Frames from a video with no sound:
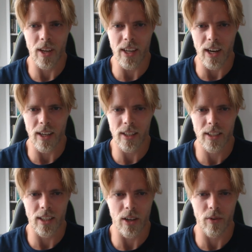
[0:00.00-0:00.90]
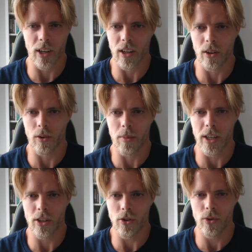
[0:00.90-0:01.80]
yeah, it's definitely on
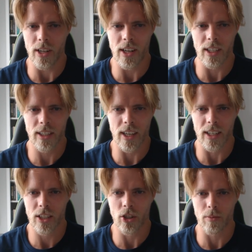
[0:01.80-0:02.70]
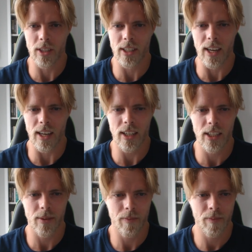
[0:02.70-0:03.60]
my to-read list at some
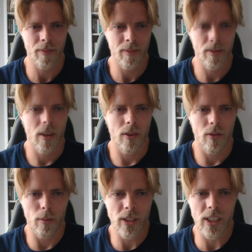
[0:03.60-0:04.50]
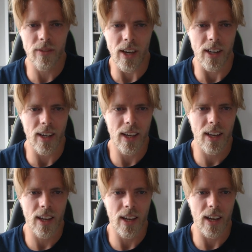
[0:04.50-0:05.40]
stage. From Sven:
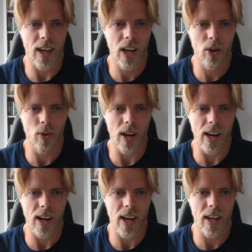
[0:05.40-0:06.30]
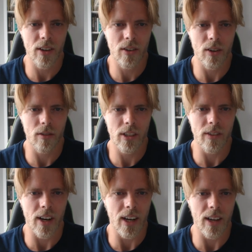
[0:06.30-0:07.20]
hello, Lion of
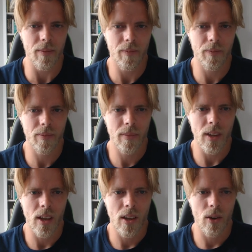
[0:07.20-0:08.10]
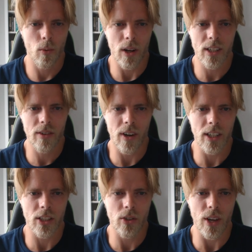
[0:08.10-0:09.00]
Sverige. What
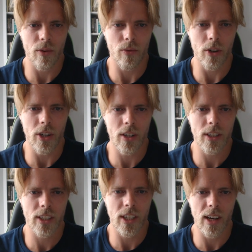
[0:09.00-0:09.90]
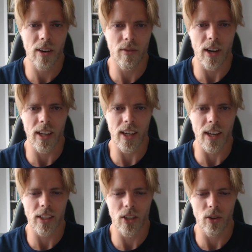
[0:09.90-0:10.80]
advice do you have for young single
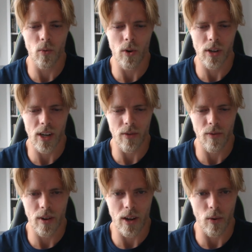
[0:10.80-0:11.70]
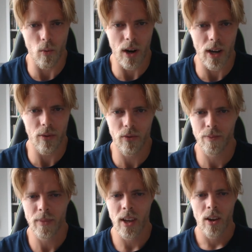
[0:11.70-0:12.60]
Vikings who want a wife?